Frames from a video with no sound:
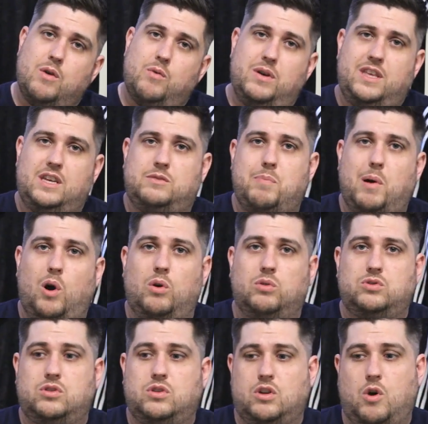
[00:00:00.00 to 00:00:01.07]
with his
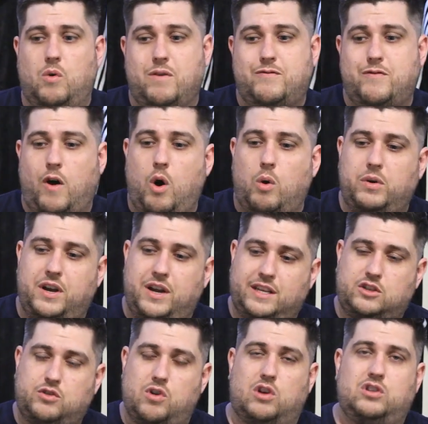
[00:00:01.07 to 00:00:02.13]
balls going forward and
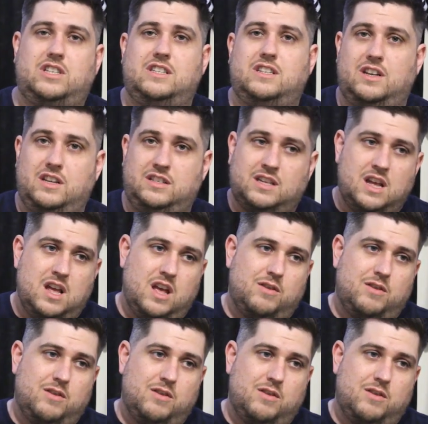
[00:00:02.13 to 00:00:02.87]
his crosses and his